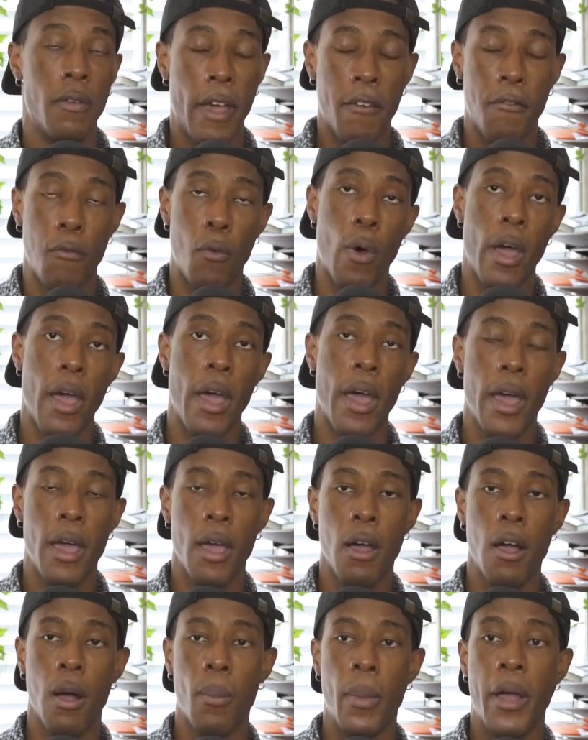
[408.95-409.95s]
FYI,
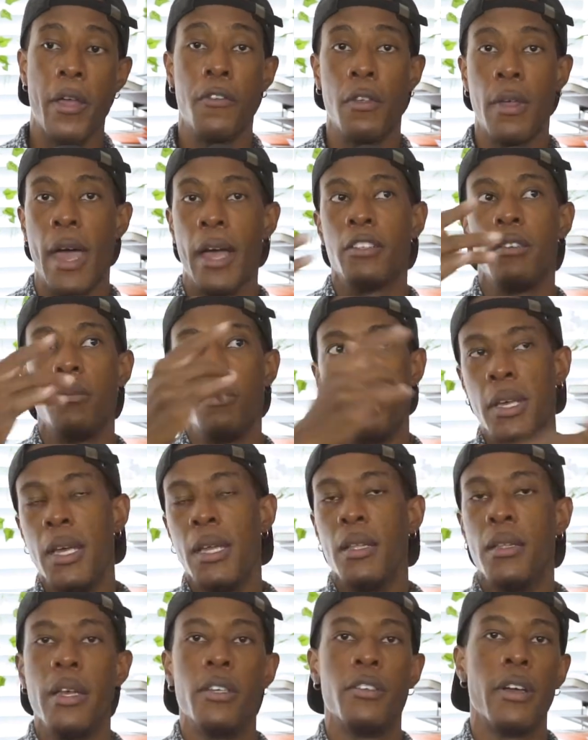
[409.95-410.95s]
I used to actually be a
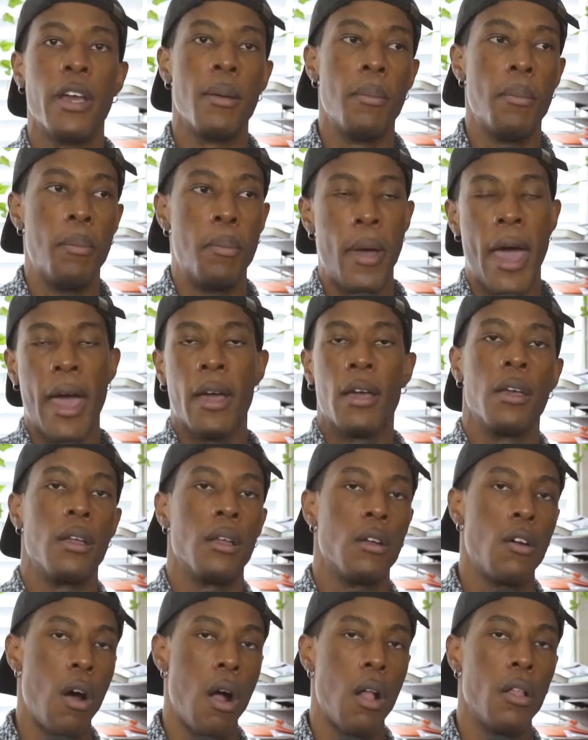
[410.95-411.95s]
DJ back in
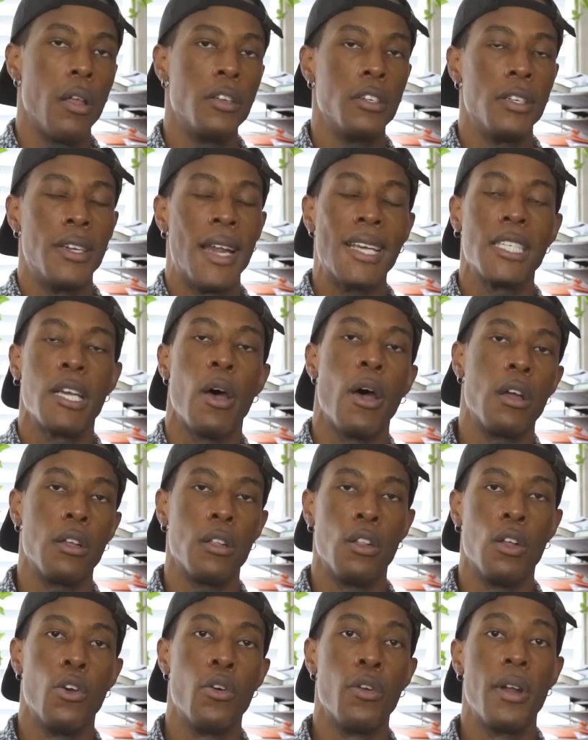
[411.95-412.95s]
college, and that's how I
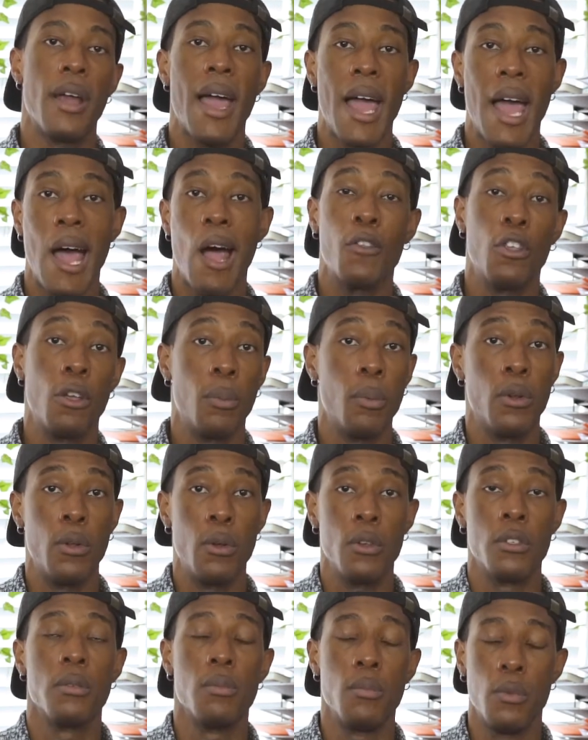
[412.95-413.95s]
learned how to
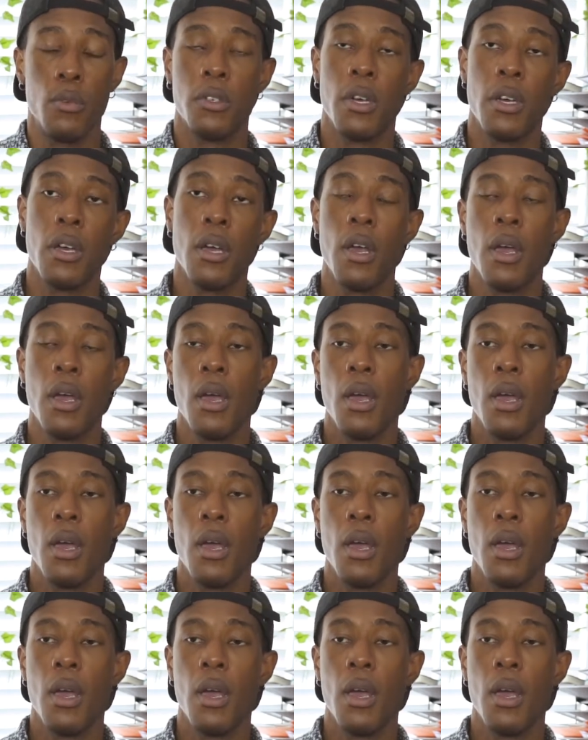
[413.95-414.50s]
produce music.